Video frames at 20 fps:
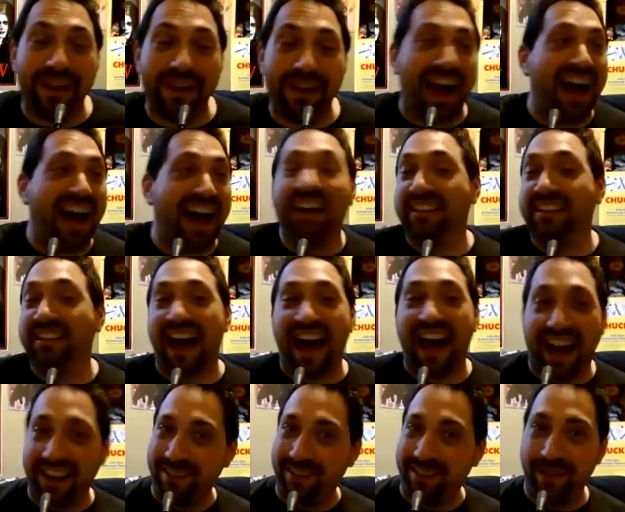I mean,
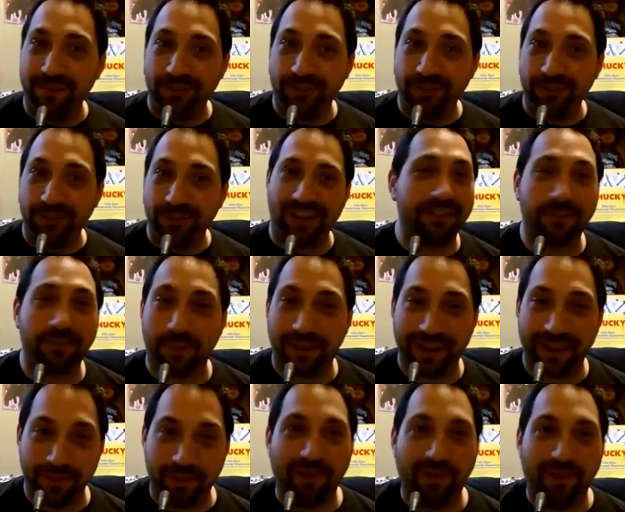I love Child's
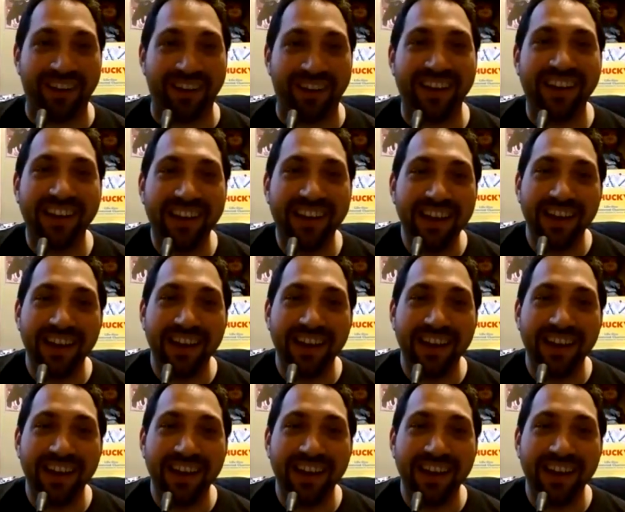Play 1.